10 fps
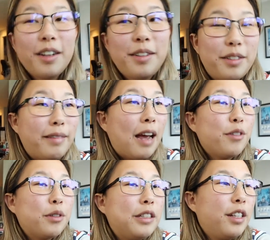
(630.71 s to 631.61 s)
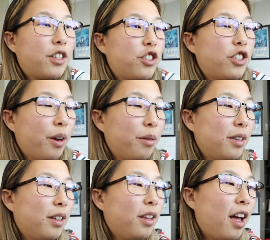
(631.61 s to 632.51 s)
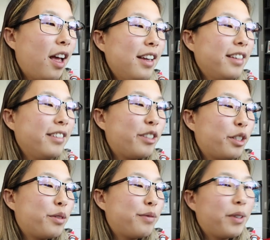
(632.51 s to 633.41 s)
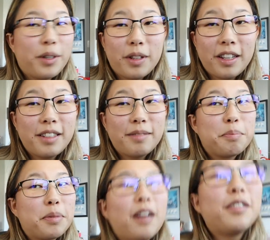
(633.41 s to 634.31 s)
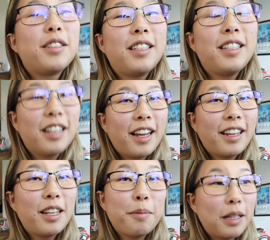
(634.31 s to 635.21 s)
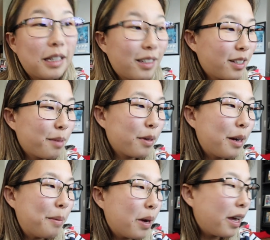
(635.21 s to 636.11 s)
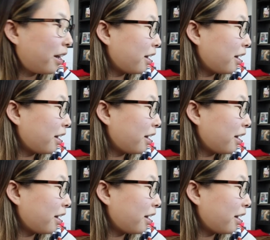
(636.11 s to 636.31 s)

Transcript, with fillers: I haven't really like shown a lot just for like privacy and like keeping things separate, but